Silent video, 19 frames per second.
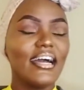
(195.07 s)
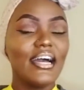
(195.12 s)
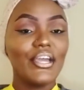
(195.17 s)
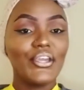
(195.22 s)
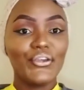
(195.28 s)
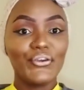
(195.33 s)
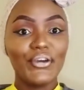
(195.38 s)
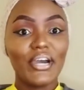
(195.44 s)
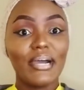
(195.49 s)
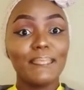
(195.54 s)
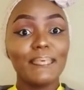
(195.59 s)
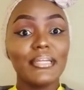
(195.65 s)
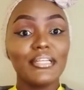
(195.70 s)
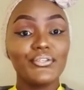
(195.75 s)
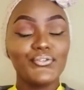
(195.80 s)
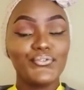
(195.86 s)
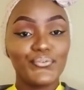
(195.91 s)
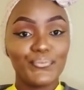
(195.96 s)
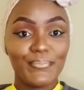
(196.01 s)
You
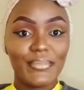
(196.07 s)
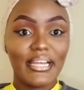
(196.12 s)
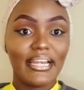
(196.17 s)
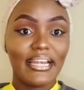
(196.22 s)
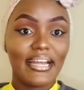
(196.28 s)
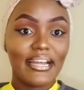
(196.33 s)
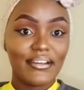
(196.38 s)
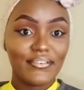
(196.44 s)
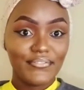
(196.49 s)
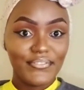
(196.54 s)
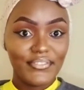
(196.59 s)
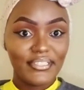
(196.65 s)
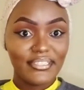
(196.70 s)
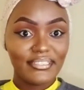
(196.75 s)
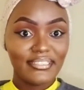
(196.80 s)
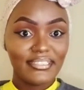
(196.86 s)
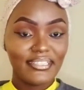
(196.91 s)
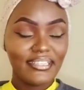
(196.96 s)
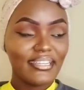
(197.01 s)
happen to be loved,
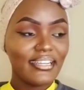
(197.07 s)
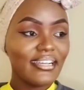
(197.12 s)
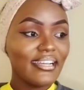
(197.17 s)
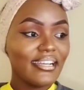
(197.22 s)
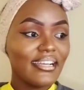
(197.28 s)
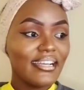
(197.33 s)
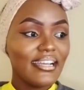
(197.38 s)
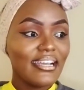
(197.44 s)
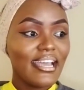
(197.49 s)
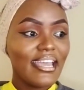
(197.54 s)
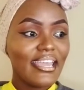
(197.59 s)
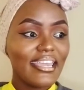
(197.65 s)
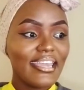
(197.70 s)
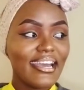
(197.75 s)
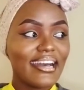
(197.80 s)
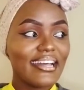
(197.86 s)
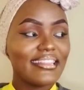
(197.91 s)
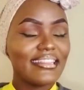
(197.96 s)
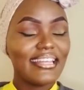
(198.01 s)

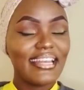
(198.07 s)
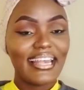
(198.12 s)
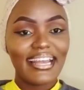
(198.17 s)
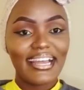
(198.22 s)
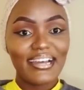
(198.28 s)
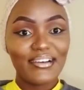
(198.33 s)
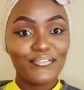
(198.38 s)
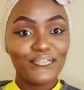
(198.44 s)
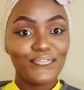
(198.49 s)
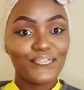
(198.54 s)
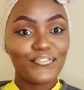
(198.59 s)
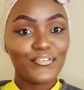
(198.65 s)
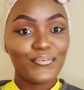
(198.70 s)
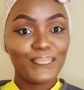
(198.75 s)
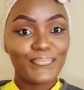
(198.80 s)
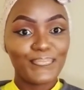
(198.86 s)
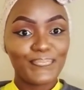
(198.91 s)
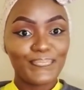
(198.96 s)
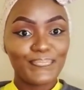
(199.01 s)
yeah, the love
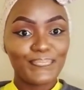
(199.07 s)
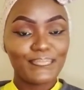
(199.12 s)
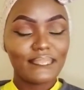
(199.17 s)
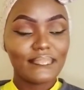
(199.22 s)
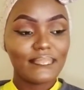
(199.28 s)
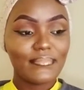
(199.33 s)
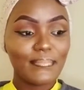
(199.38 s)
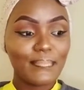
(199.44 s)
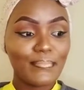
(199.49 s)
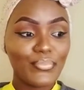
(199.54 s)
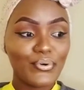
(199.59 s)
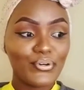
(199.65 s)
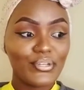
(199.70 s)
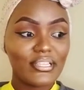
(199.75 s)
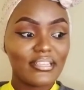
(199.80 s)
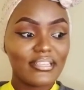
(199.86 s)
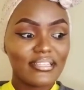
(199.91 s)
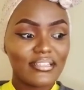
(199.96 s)
from both,